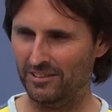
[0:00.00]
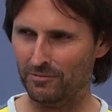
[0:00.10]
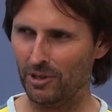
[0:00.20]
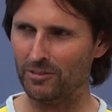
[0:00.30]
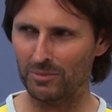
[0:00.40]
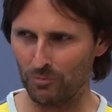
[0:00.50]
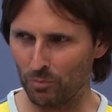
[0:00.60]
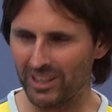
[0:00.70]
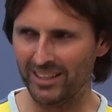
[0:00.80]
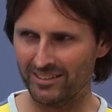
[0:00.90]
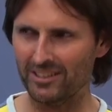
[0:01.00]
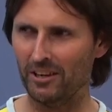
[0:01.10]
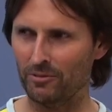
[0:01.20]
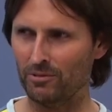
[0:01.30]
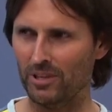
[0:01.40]
You've got to be willing to
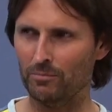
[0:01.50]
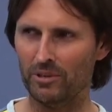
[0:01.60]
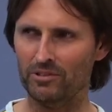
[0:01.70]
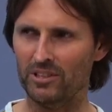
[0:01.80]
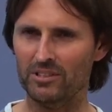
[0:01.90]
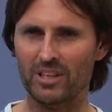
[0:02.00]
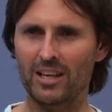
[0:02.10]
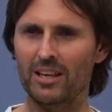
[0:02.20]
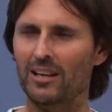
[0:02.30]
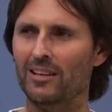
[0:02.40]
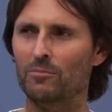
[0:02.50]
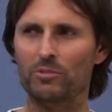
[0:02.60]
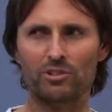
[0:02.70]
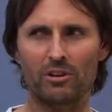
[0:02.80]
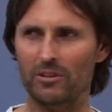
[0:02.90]
go through that process. The
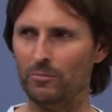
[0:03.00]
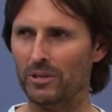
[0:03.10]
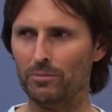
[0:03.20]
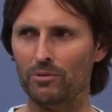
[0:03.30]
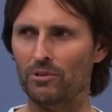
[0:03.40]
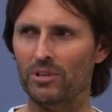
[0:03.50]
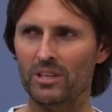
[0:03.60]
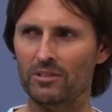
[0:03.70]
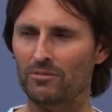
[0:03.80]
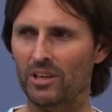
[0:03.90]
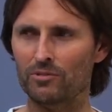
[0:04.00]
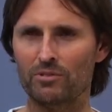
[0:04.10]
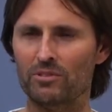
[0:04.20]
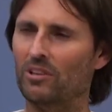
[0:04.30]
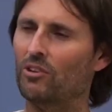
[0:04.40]
majority of people who hear Divine
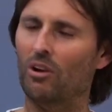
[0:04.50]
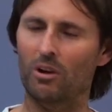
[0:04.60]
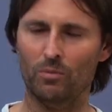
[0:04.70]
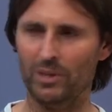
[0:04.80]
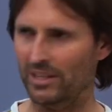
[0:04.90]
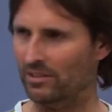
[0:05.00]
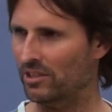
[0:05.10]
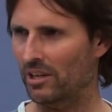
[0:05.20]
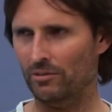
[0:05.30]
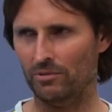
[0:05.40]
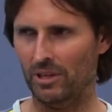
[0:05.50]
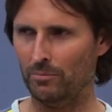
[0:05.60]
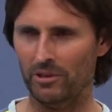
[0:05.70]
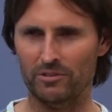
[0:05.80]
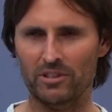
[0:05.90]
Truth are not willing to go through
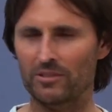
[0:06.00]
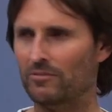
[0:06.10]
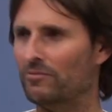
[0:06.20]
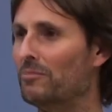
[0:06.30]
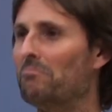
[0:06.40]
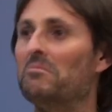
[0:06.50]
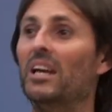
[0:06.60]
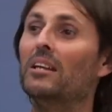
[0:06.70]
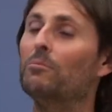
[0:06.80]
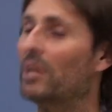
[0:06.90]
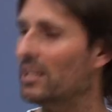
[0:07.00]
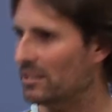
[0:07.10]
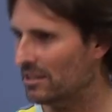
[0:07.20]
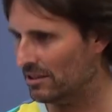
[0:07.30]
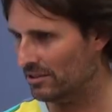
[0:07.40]
that process for many, many
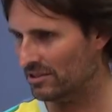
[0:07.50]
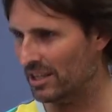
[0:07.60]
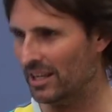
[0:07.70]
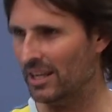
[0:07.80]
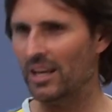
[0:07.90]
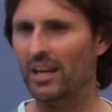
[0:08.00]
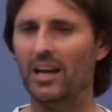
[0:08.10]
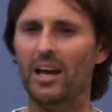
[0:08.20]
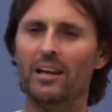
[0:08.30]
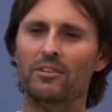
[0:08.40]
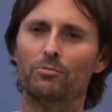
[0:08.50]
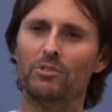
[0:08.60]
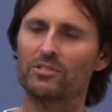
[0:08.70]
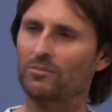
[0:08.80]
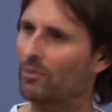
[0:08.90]
years. Mm-hmm. And the
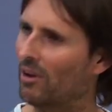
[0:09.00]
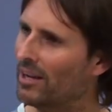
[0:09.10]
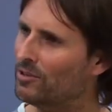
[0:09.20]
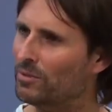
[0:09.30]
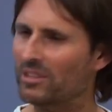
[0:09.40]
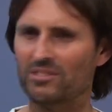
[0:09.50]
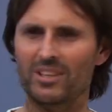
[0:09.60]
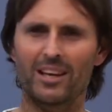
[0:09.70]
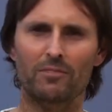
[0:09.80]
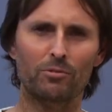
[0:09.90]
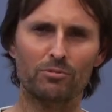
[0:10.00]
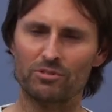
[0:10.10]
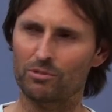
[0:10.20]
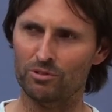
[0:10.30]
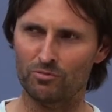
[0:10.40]
reason why is because they have all
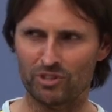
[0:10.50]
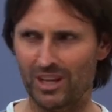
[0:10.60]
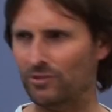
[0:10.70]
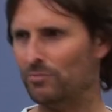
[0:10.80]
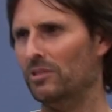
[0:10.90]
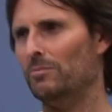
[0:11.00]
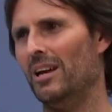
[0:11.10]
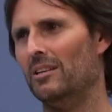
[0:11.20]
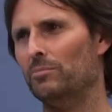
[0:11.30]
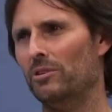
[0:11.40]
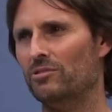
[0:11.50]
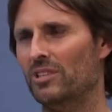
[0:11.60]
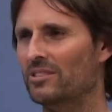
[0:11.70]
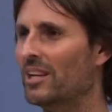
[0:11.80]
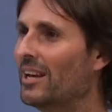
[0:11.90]
sorts of judgment about the
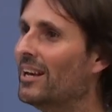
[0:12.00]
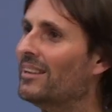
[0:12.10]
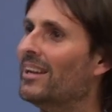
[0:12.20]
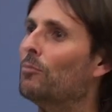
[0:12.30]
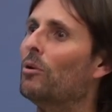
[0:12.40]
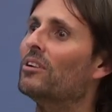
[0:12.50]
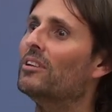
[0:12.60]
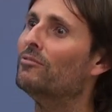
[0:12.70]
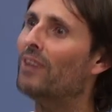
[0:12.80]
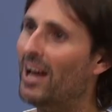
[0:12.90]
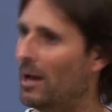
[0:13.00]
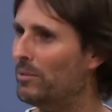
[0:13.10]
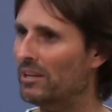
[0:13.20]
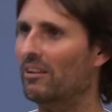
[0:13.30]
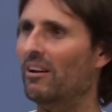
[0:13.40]
process. They want to live a
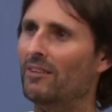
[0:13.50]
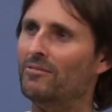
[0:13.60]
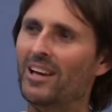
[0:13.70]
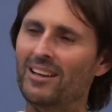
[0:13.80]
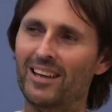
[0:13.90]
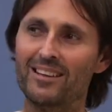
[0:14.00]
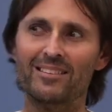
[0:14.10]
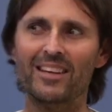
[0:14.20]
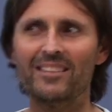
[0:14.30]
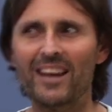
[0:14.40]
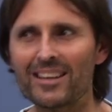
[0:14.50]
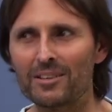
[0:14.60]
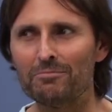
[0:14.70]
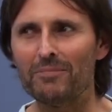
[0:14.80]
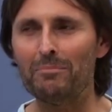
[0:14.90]
happy life. They think they
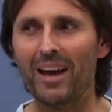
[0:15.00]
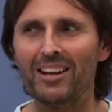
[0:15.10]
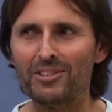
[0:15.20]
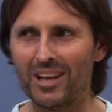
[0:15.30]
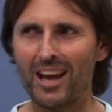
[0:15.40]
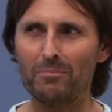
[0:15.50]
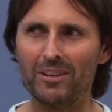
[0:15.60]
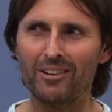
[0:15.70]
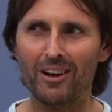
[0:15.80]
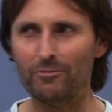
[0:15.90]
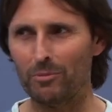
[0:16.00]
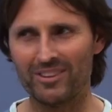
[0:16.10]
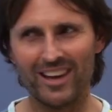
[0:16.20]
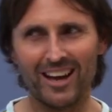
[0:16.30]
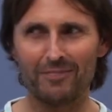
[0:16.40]
can manage a happy life
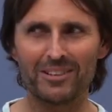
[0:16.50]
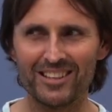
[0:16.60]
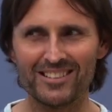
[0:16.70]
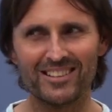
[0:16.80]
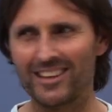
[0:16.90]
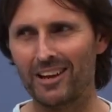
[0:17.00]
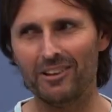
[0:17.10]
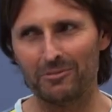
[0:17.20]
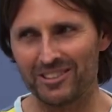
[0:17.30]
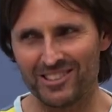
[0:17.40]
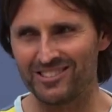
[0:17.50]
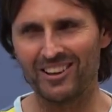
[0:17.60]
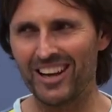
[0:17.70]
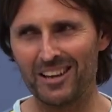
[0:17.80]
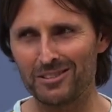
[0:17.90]
without releasing error, which is
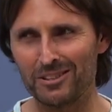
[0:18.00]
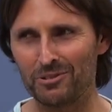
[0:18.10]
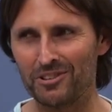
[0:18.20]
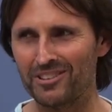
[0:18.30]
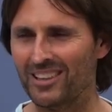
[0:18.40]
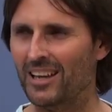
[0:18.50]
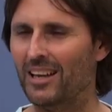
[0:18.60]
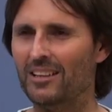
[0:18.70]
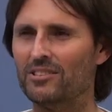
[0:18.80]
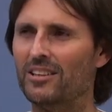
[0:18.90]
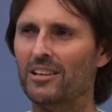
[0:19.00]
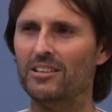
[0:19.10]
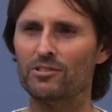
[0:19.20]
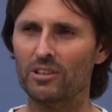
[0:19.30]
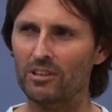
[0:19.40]
not actually true. So
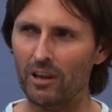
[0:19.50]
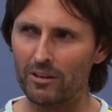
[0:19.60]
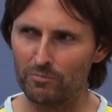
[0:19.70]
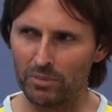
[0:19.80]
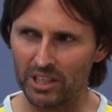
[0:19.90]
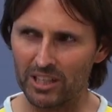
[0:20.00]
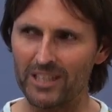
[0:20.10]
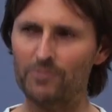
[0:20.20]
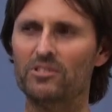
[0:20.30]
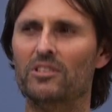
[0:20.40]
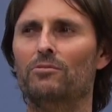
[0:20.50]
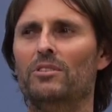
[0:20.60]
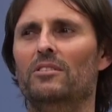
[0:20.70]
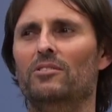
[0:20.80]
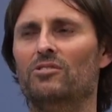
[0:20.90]
there's a lot of beliefs that
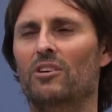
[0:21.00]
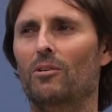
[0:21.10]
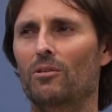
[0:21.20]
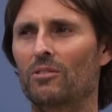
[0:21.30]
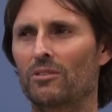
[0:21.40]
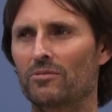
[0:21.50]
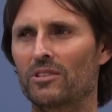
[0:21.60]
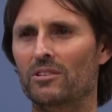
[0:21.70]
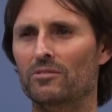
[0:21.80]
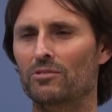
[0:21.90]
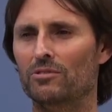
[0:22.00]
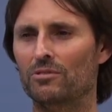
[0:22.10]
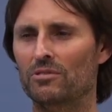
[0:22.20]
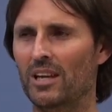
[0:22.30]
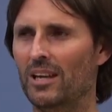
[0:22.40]
are in the soul of the
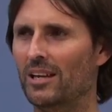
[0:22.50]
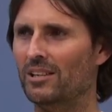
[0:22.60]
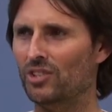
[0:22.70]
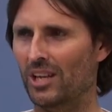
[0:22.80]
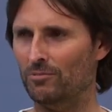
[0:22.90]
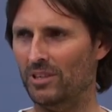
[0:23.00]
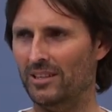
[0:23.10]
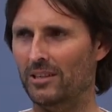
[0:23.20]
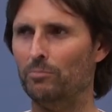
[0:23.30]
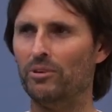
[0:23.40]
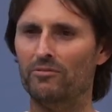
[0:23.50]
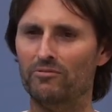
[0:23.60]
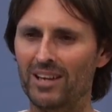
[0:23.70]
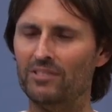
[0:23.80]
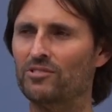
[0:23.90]
individual generally that
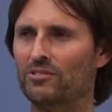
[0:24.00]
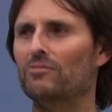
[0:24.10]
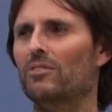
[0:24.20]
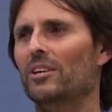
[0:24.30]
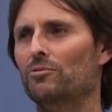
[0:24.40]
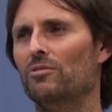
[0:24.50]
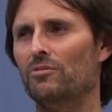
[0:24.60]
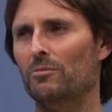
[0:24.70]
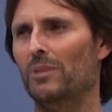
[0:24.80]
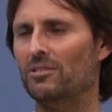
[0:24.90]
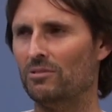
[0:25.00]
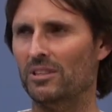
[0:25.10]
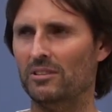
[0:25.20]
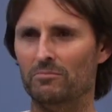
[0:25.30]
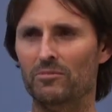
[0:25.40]
prevents Divine Truth from
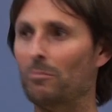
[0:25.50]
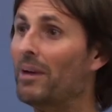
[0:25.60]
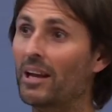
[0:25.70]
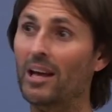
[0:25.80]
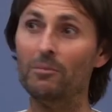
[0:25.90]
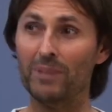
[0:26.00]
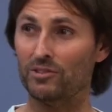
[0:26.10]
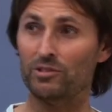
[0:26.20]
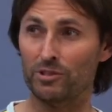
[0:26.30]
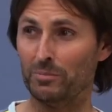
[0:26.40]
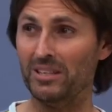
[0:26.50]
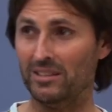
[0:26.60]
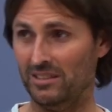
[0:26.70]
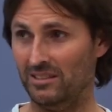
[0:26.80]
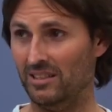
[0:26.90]
entering them, no matter how much you
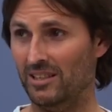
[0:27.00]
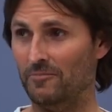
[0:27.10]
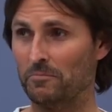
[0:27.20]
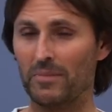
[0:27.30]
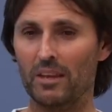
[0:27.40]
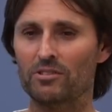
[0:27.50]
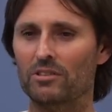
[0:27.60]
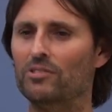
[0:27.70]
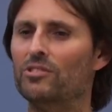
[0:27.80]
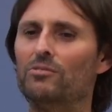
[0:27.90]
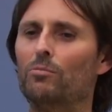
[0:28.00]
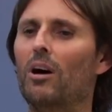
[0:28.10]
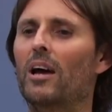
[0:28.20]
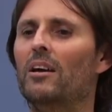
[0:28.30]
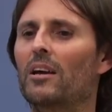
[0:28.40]
speak it. Mm. So this is
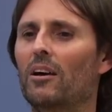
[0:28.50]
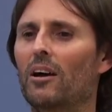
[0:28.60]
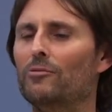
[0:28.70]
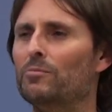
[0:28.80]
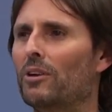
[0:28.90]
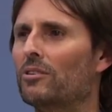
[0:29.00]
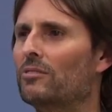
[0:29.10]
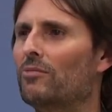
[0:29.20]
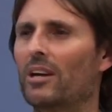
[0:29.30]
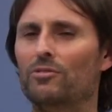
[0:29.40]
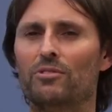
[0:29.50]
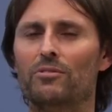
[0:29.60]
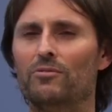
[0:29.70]
why I've spoken of Divine